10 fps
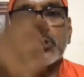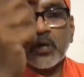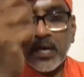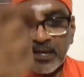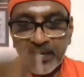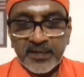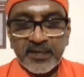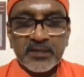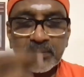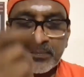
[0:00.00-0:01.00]
So
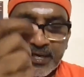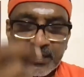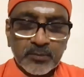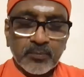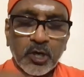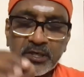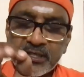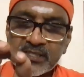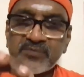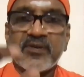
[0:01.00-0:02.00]
aligning the
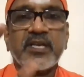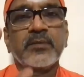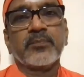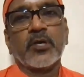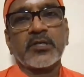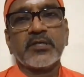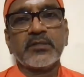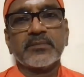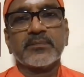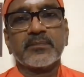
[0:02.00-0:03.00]
mind-body is very
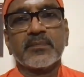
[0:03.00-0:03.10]
important.